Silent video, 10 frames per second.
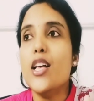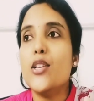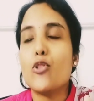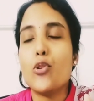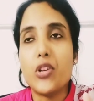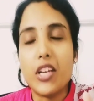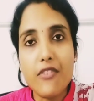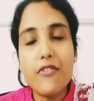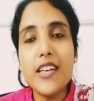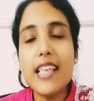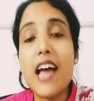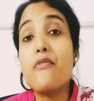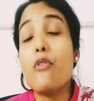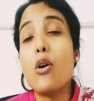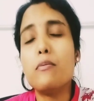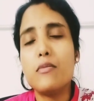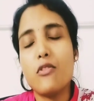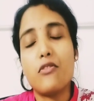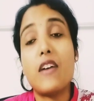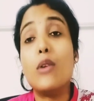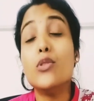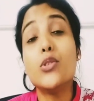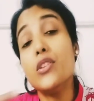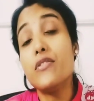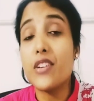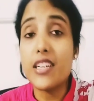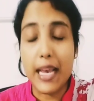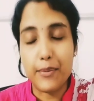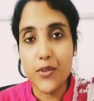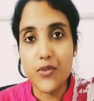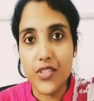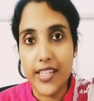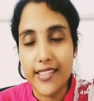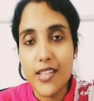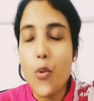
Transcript: So Griffith had found 2 different types of strain.